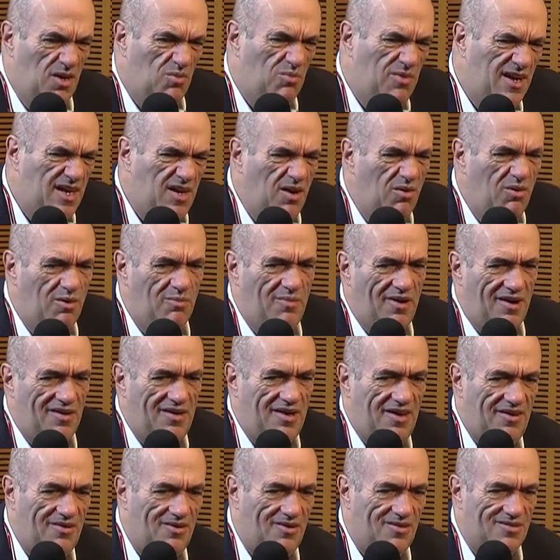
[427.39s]
We know about
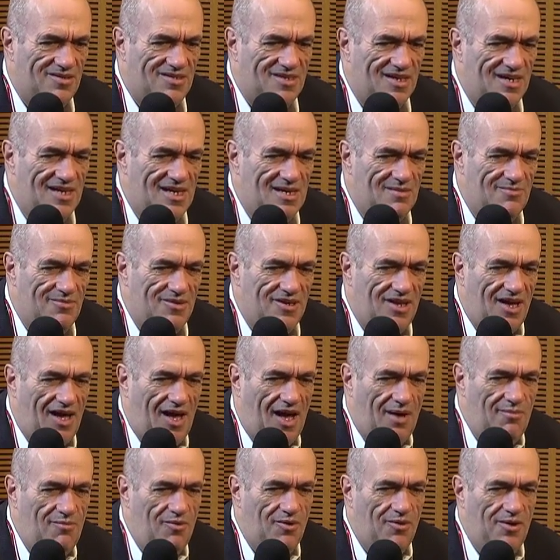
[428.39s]
heroes. But
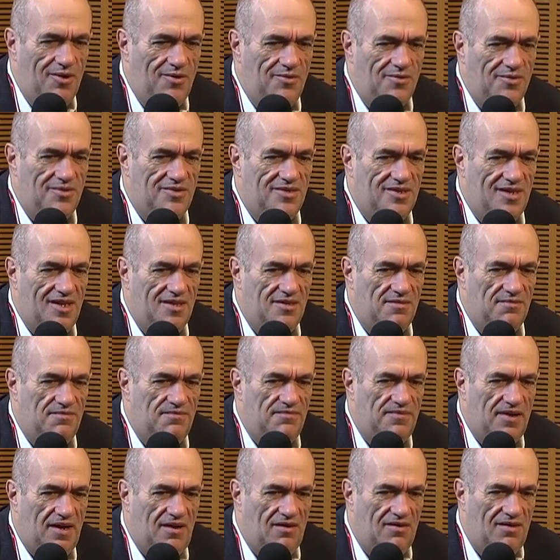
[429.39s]
I'm more interested in the
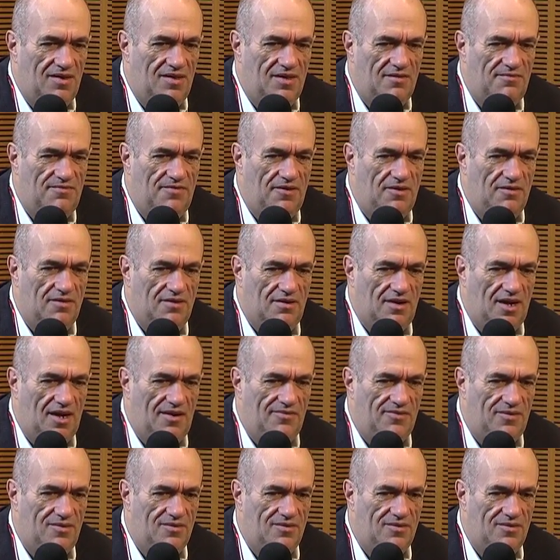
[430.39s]
figure in the photograph,